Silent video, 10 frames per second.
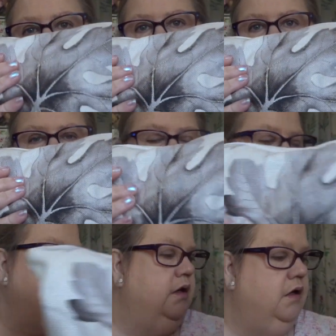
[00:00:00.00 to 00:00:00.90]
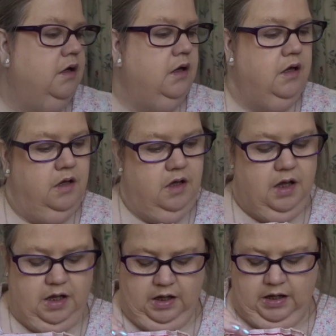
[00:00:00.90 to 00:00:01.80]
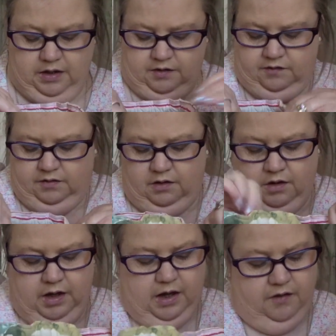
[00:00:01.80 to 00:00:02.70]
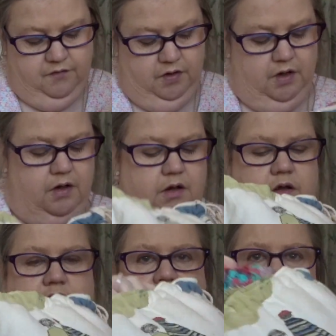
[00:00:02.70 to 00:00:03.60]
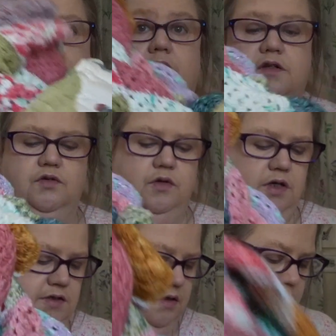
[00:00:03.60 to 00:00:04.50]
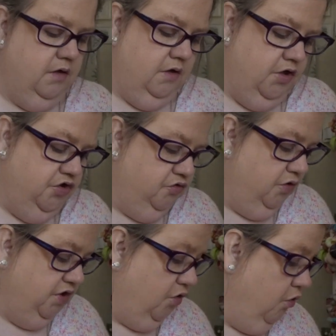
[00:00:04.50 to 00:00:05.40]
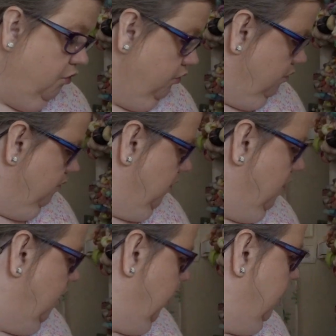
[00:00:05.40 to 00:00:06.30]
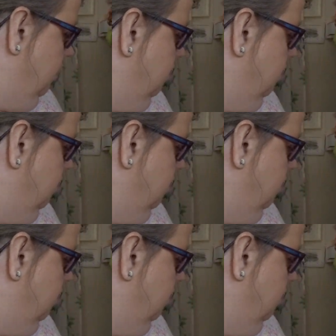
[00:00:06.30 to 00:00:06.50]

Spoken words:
Magic. And I have, since you last saw this, joined on my